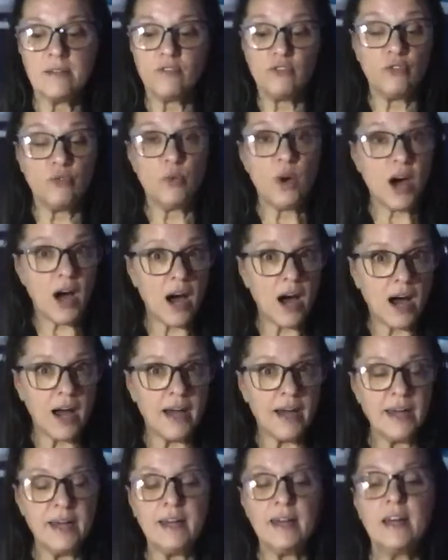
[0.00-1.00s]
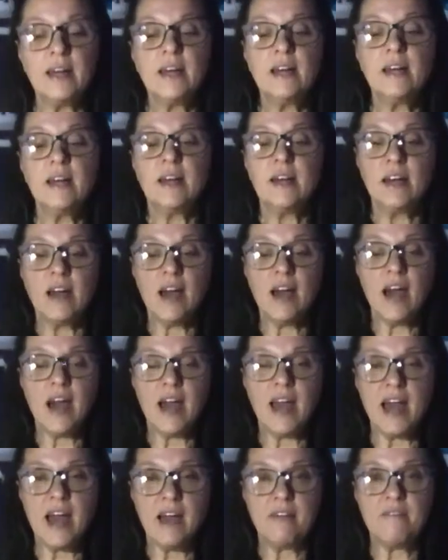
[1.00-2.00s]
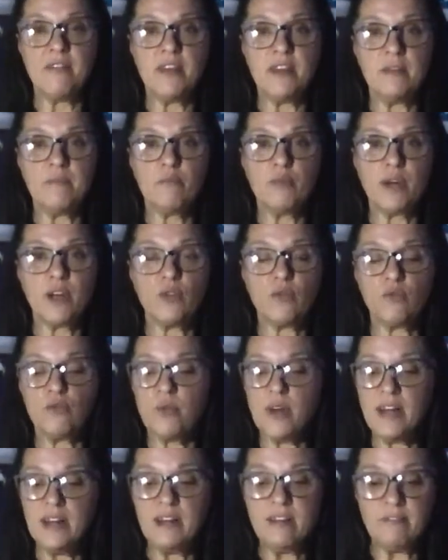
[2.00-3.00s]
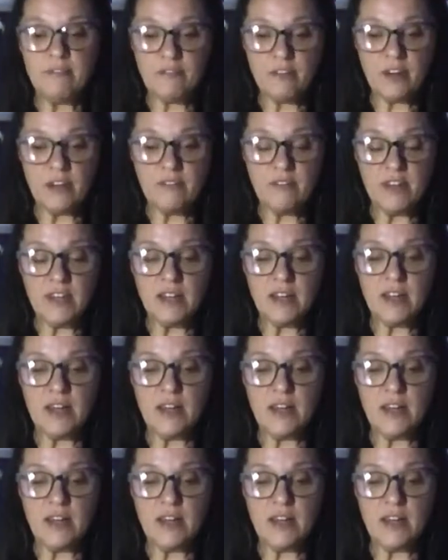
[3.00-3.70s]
to high. I have the brick right in front of it